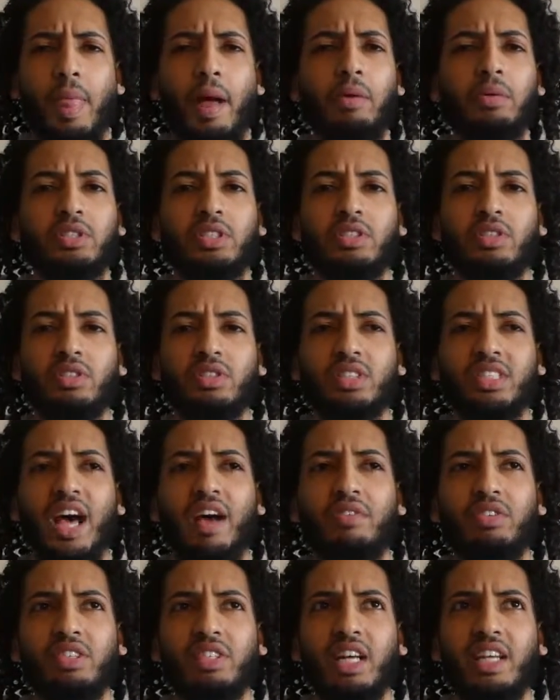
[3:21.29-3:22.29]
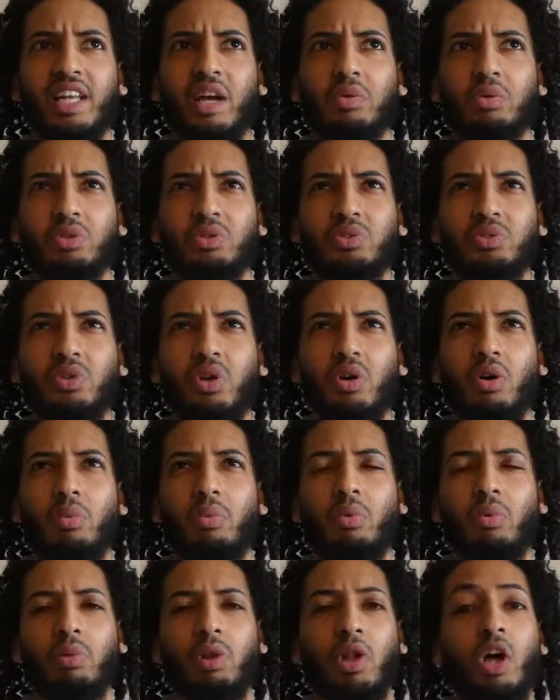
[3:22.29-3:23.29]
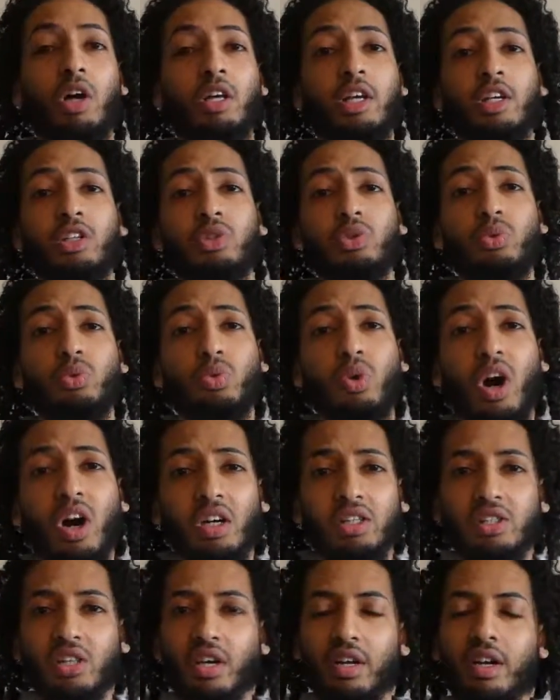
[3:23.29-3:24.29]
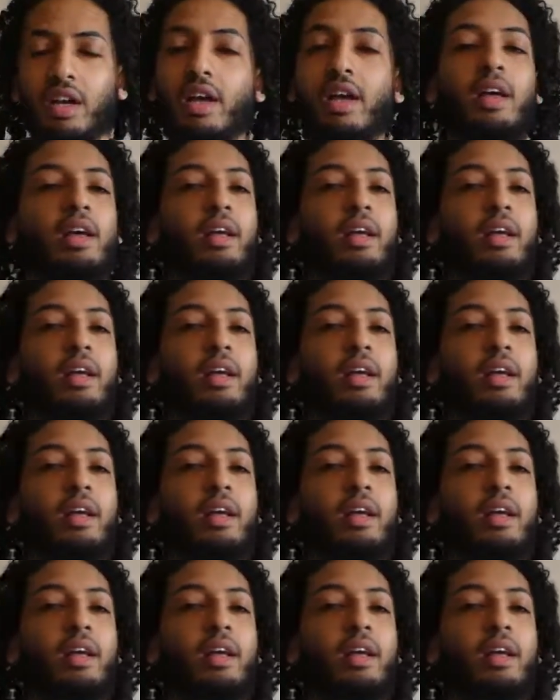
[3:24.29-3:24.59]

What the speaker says: that was still Savage Land, that was belonging to Roxxon.